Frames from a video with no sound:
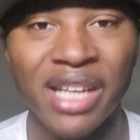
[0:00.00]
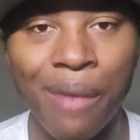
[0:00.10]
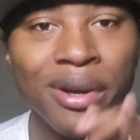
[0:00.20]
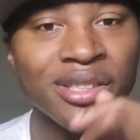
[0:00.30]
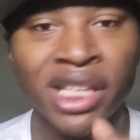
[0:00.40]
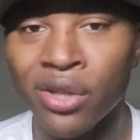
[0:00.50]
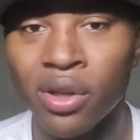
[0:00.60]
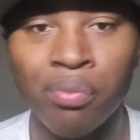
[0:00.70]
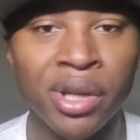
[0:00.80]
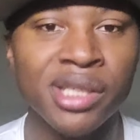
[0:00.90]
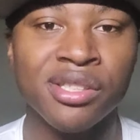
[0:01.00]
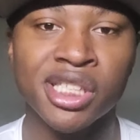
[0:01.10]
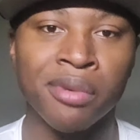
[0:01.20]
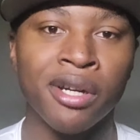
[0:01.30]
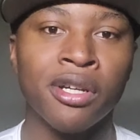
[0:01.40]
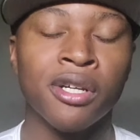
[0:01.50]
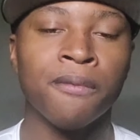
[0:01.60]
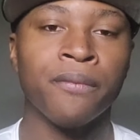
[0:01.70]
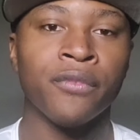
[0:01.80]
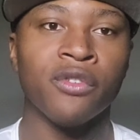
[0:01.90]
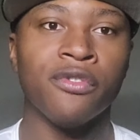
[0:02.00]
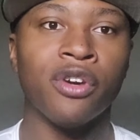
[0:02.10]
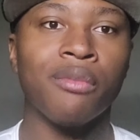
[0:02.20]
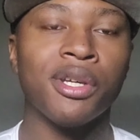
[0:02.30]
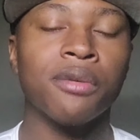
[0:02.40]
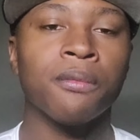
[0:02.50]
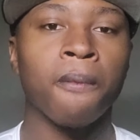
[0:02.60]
I'm gonna continue to preach this, bro. You feel me?